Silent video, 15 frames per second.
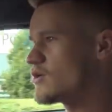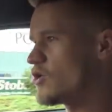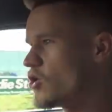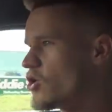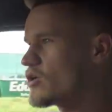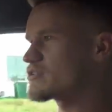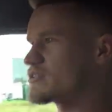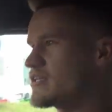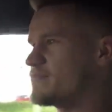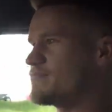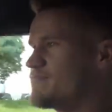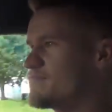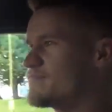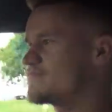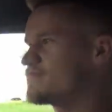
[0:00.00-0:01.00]

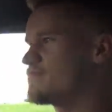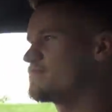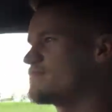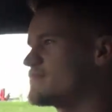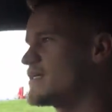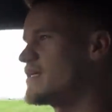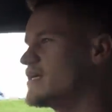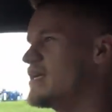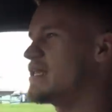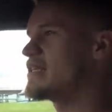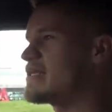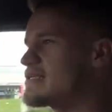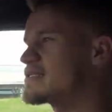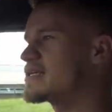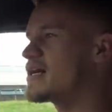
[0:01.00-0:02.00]

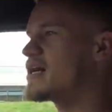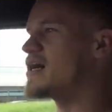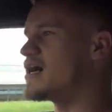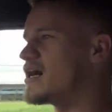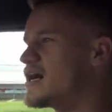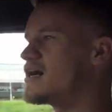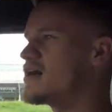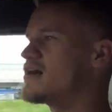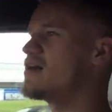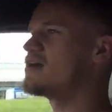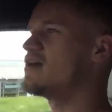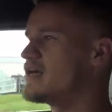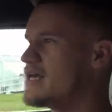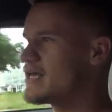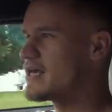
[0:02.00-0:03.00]
Awesome. This car
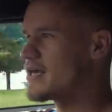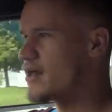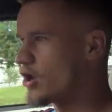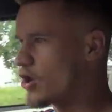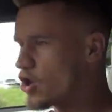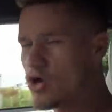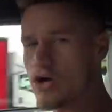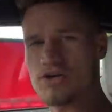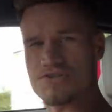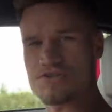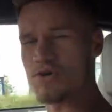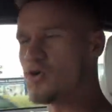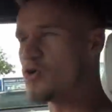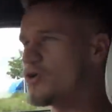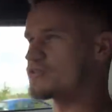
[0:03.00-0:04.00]
looks
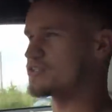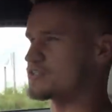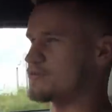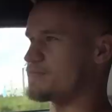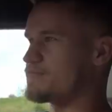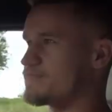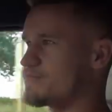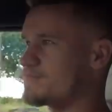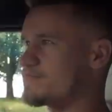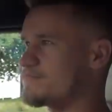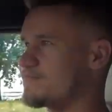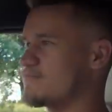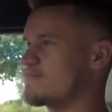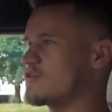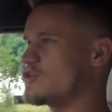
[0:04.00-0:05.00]

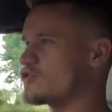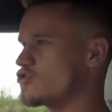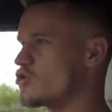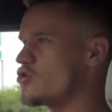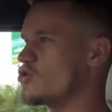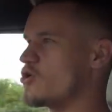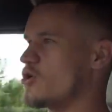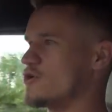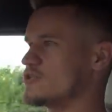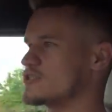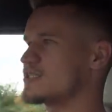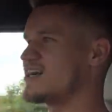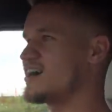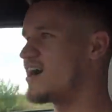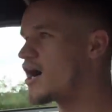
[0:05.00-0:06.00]
awesome. The
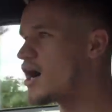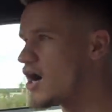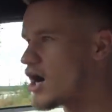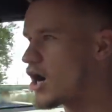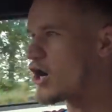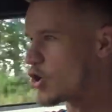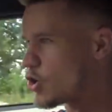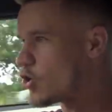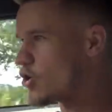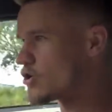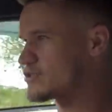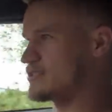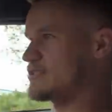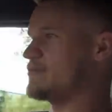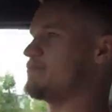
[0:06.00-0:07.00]
doors are
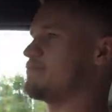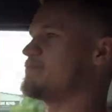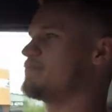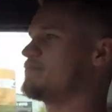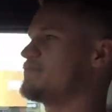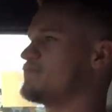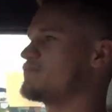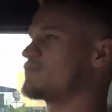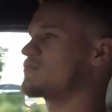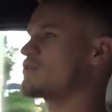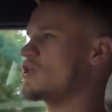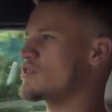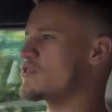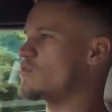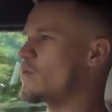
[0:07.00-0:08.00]

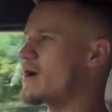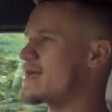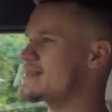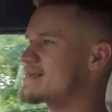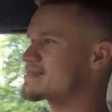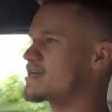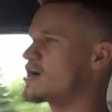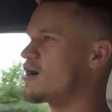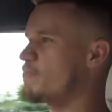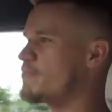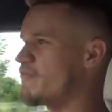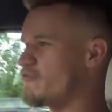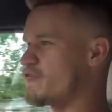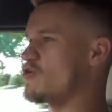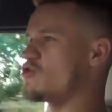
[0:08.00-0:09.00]
awesome. The way this car
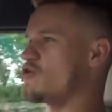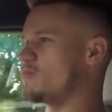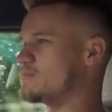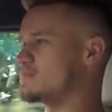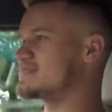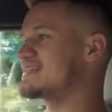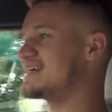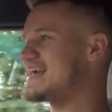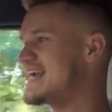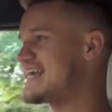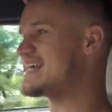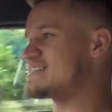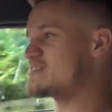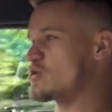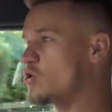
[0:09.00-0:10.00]
performs
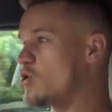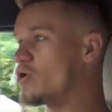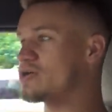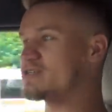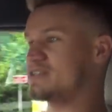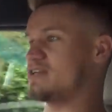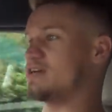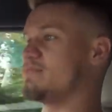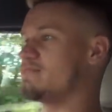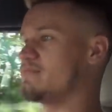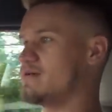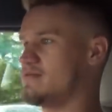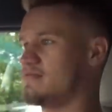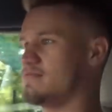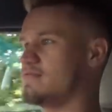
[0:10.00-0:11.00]
is awesome.